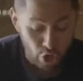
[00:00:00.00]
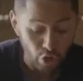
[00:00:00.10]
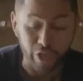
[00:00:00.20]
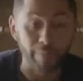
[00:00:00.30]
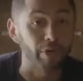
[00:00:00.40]

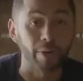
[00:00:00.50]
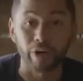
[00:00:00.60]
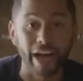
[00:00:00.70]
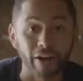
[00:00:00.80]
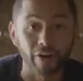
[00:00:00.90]
You can put
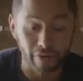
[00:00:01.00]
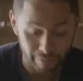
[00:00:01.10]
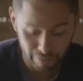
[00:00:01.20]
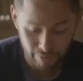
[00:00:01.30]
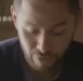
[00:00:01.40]
avocado.
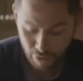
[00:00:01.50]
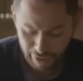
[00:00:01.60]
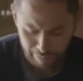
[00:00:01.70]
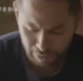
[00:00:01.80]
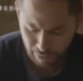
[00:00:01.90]
You
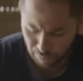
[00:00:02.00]
can put